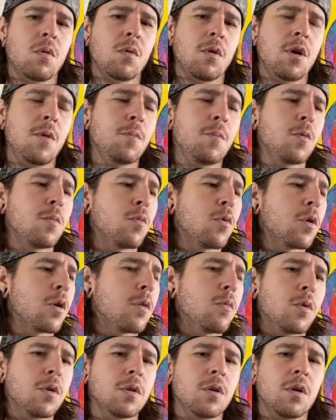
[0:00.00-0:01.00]
Couple more,
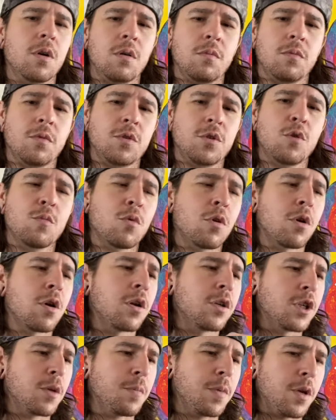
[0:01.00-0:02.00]
or two more
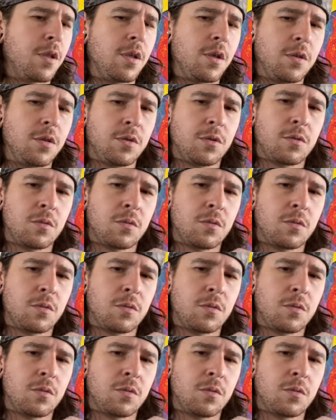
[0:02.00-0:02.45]
lines up into this.